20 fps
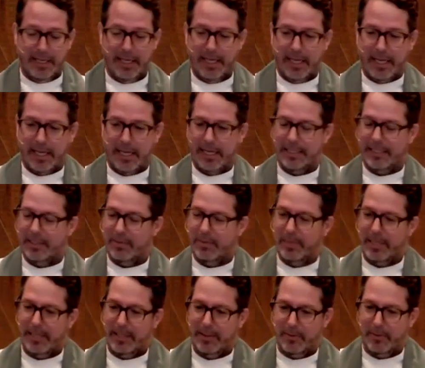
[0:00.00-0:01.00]
And I said,
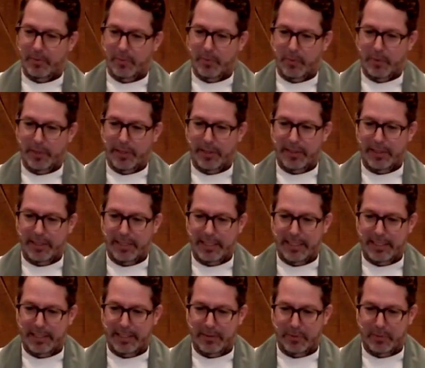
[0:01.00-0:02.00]
"Well, we
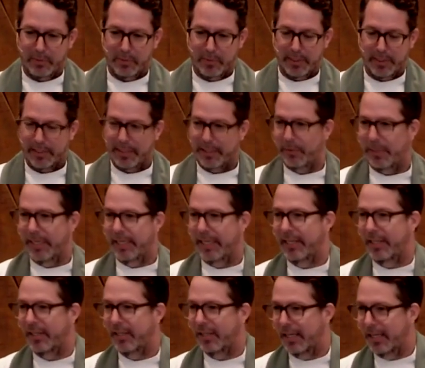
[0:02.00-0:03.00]
already waited
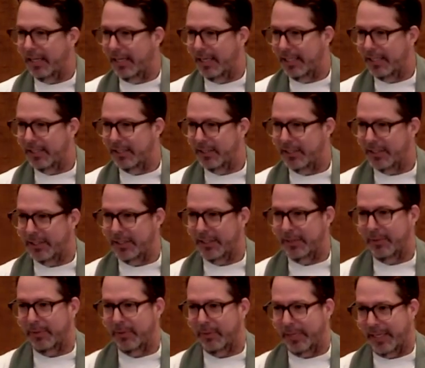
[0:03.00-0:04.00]
in line. You know, I don't
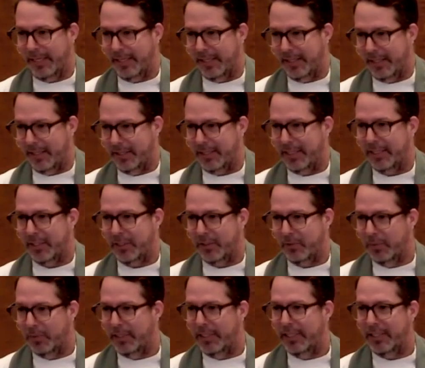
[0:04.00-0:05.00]
want to wait.
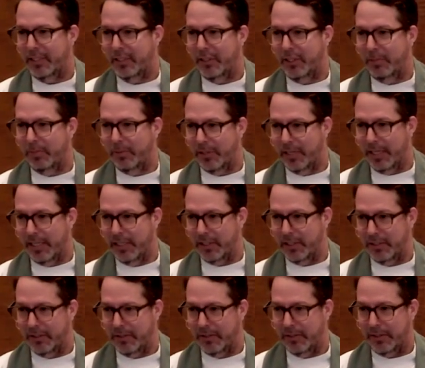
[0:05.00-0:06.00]
We'll take the cheaper
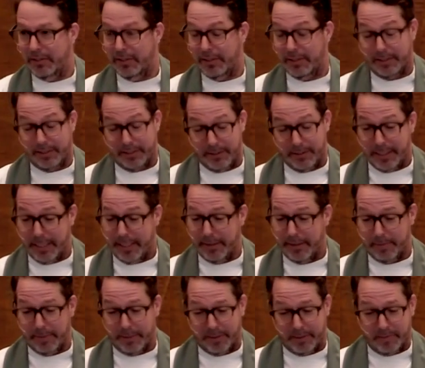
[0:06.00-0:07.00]
nachos." She goes, "Okay,
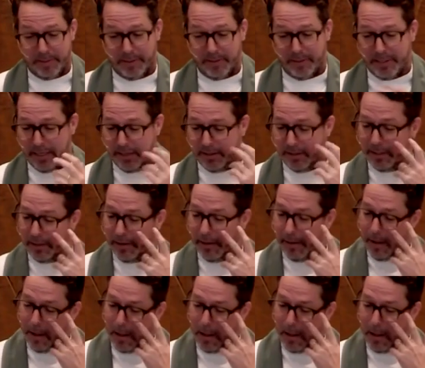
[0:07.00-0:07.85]
but they're better down there."